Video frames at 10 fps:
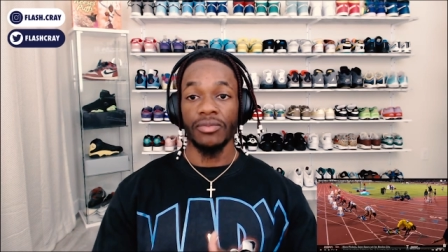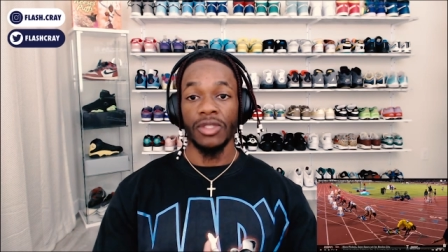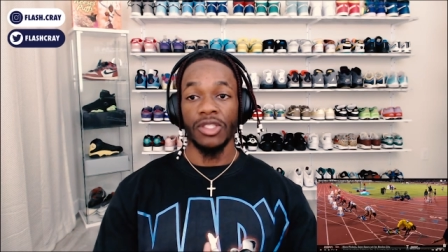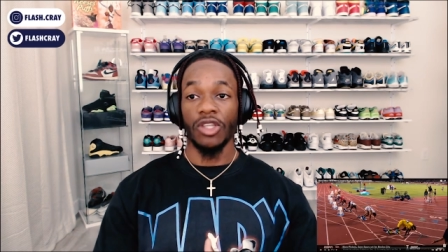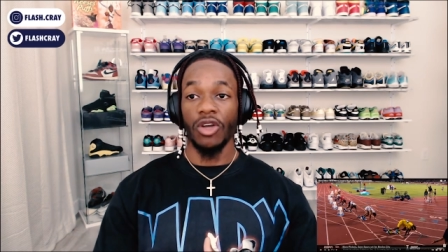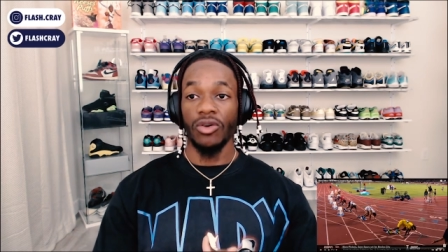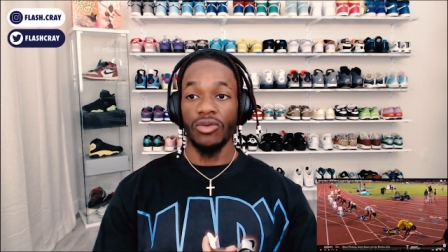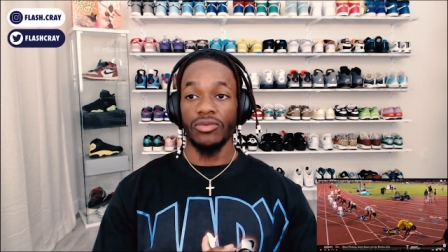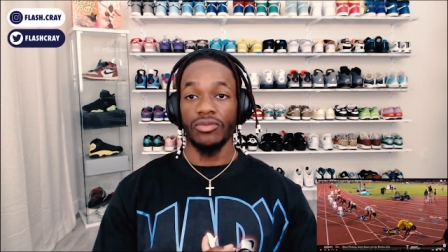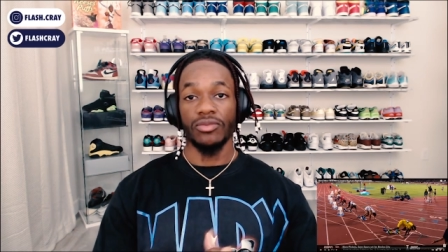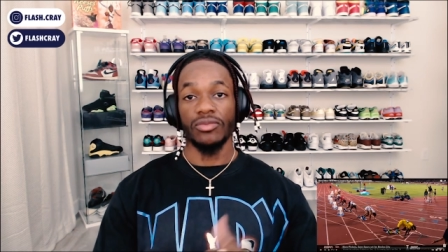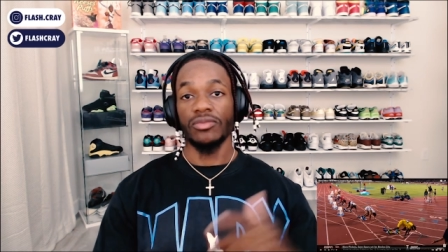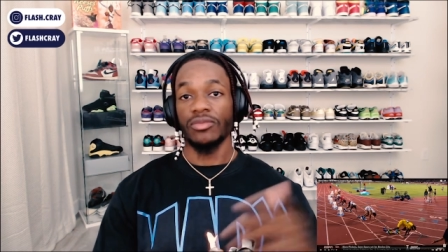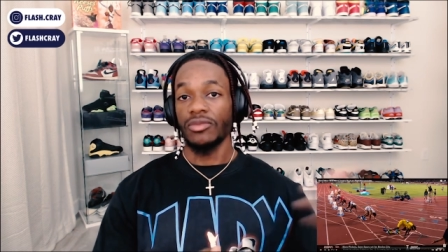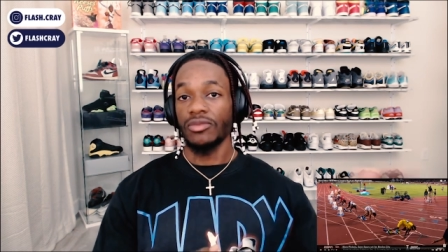So
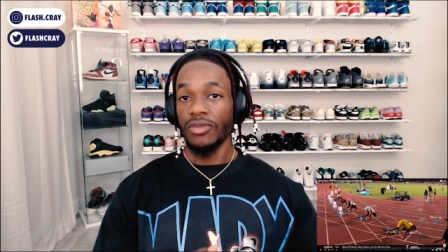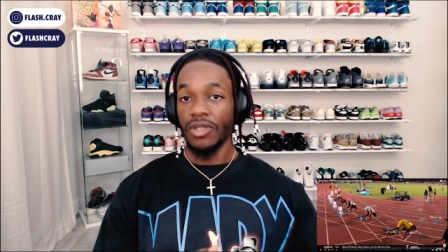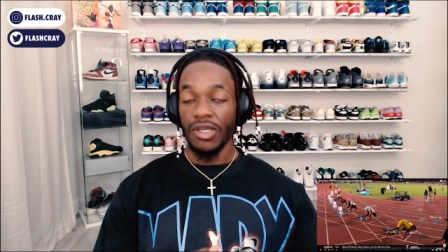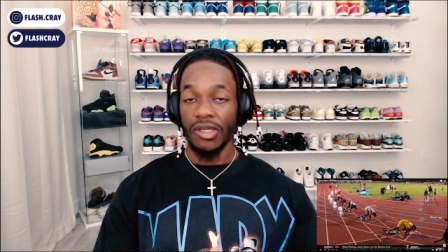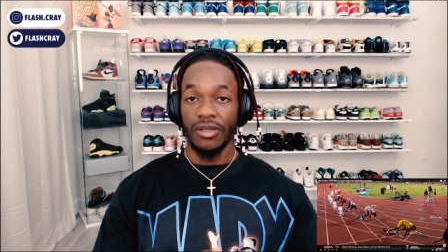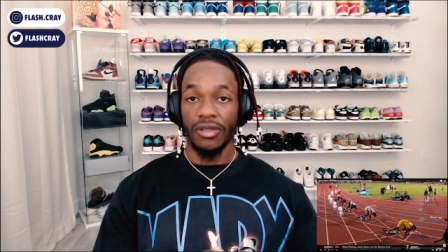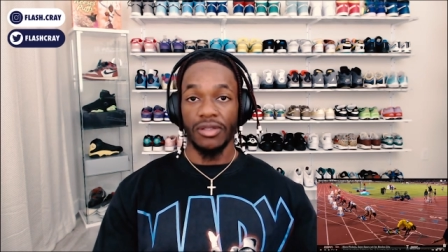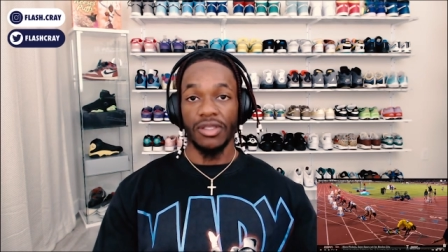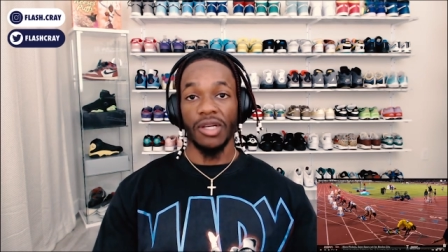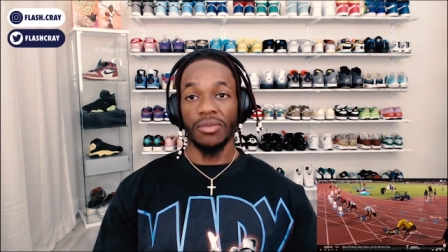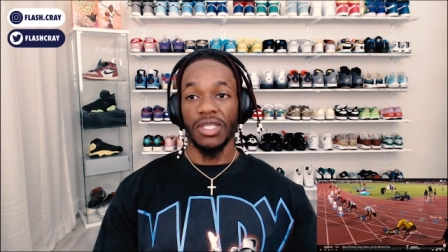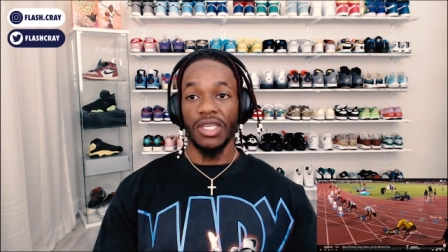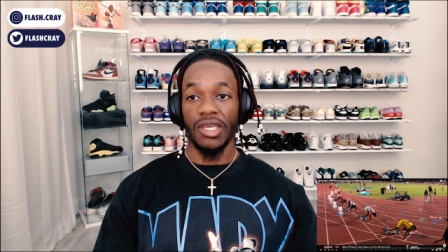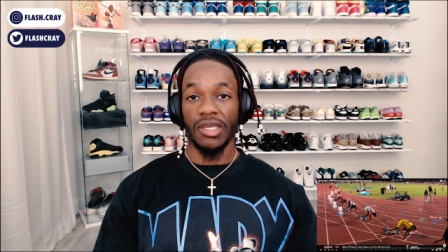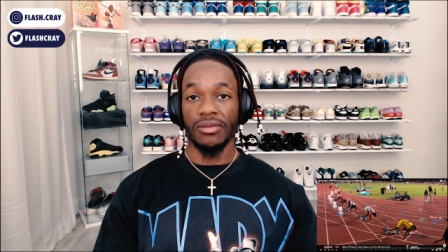sub
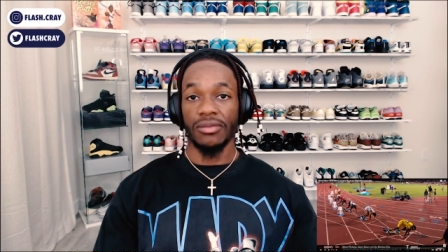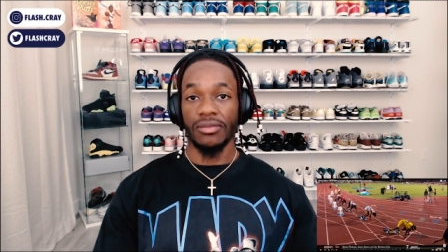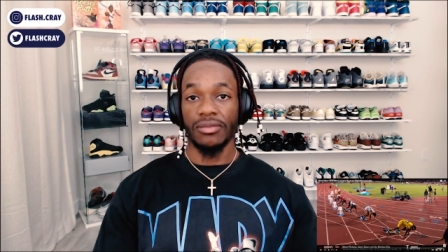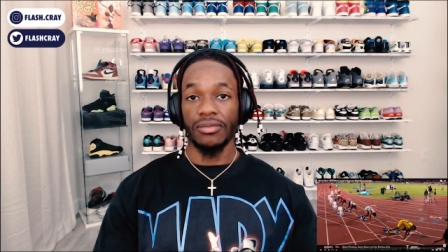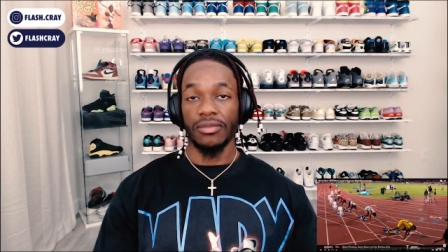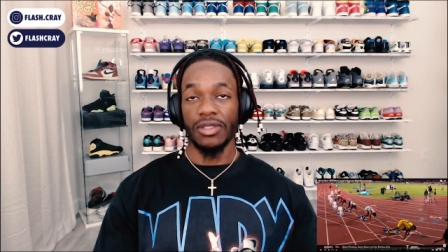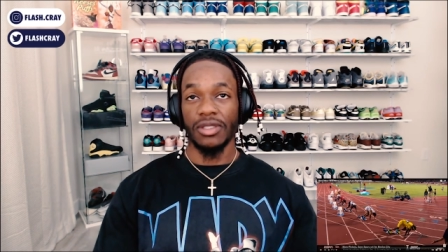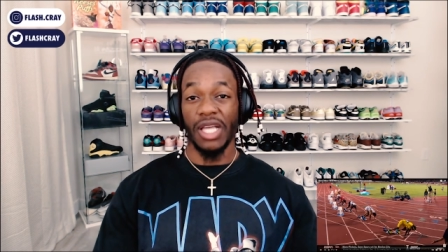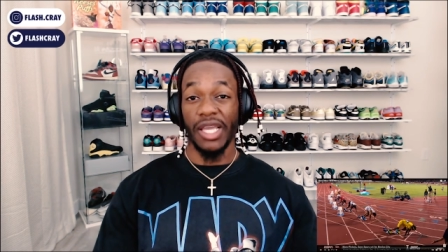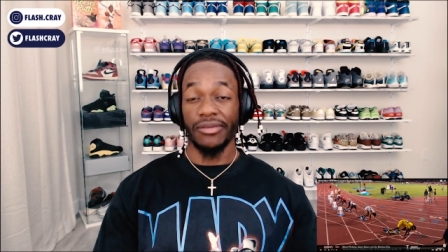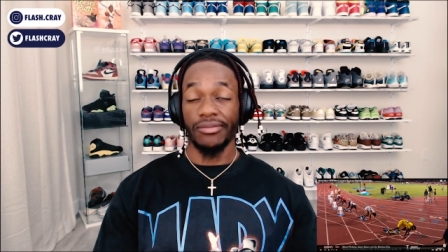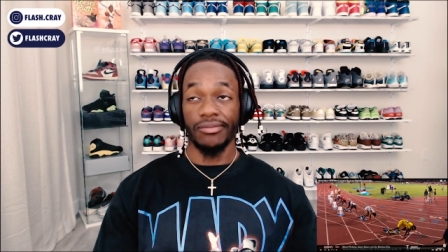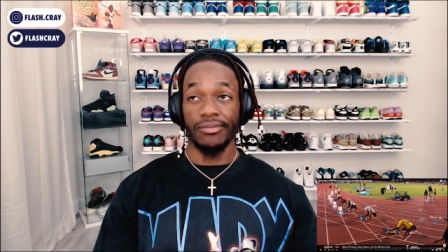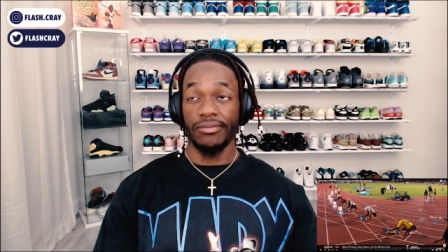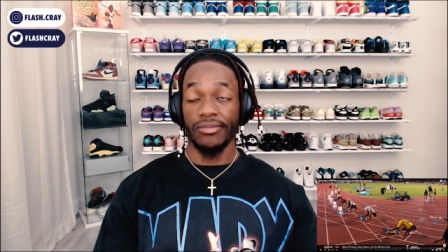10 like
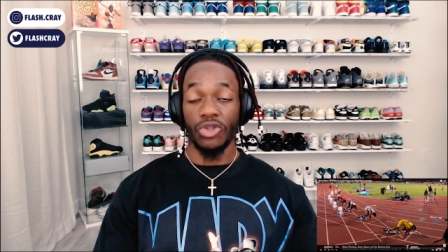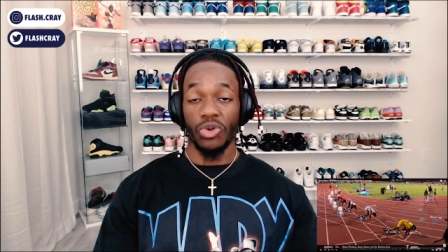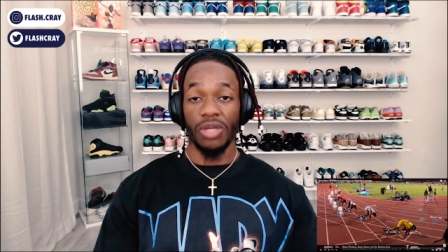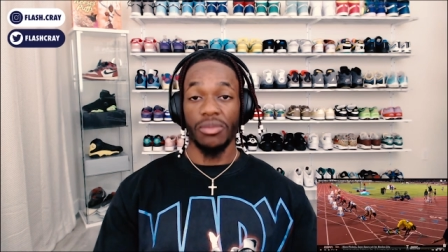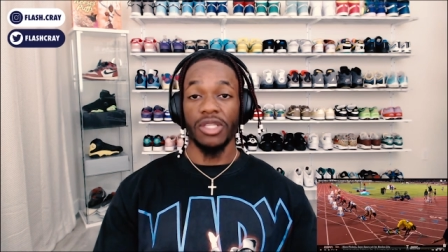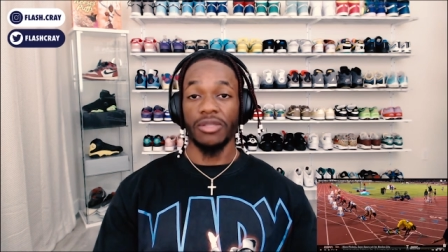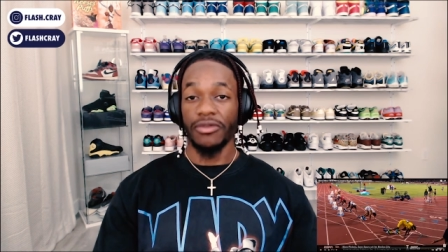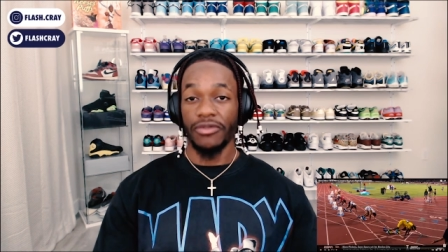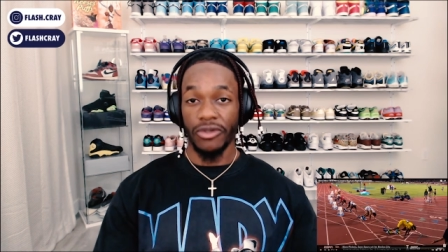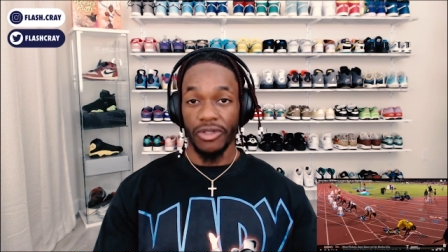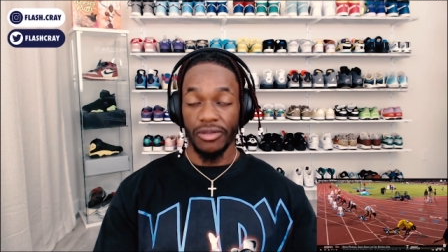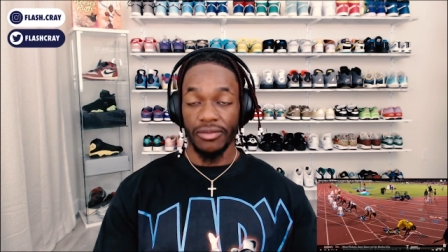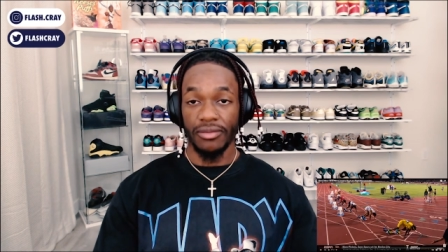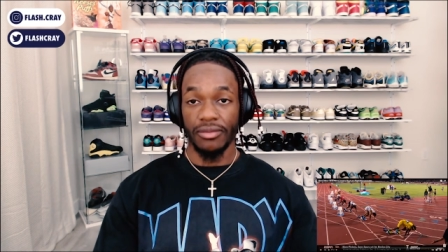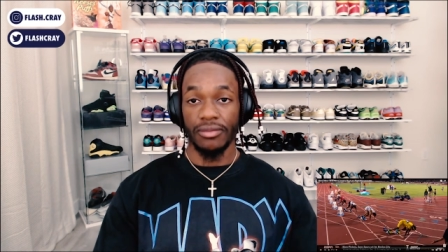20 minutes before,
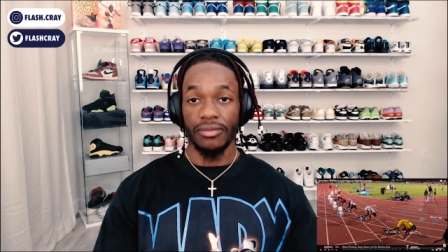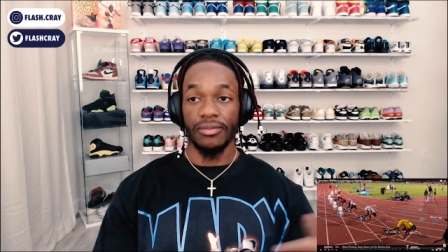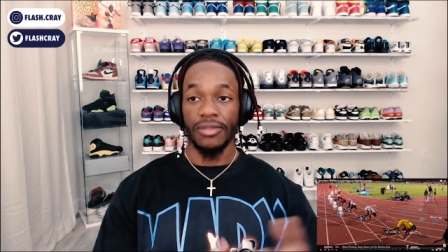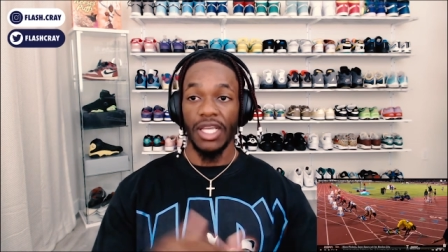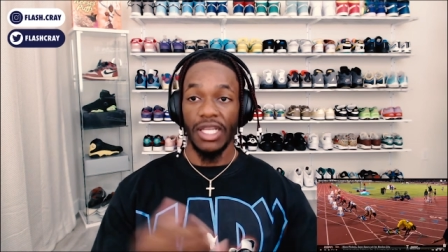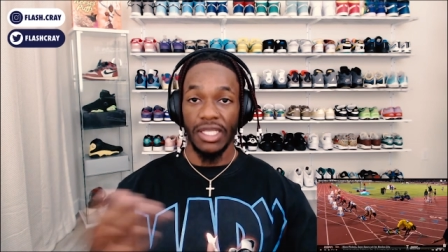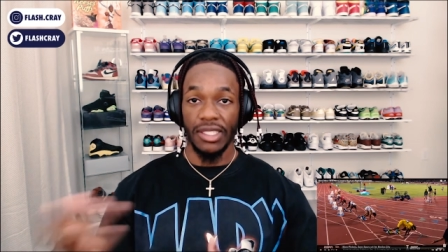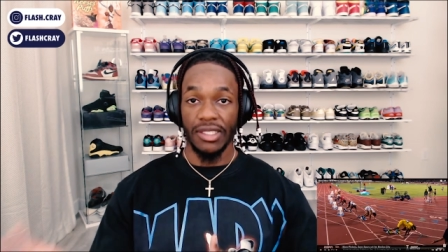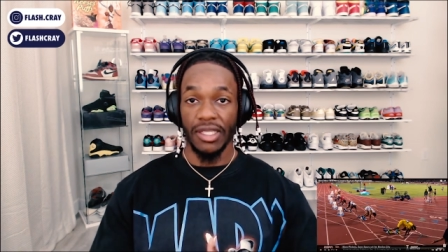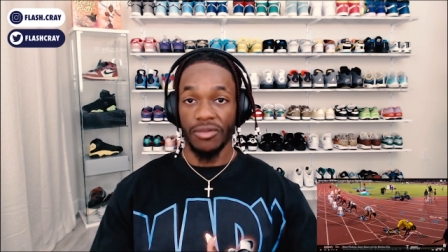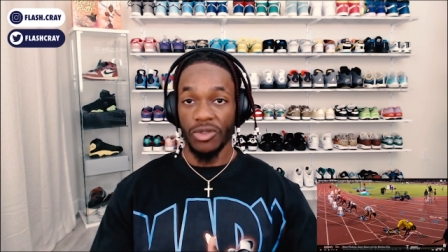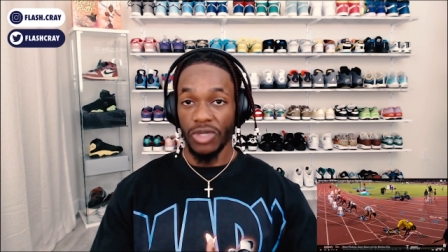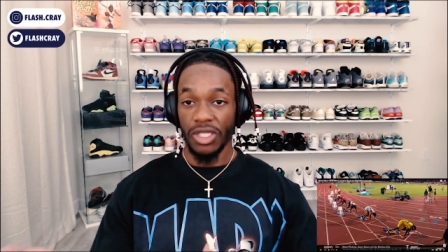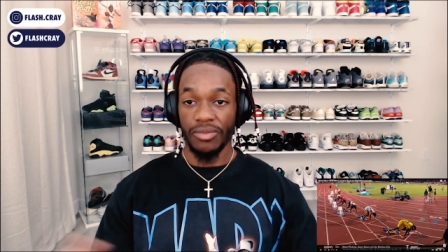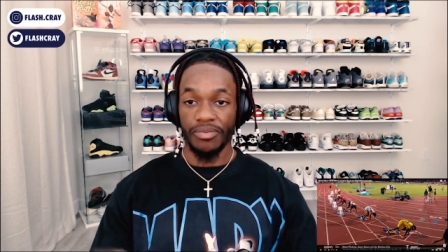and then sub
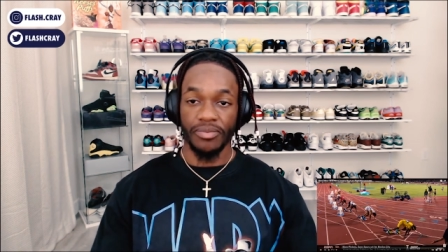20.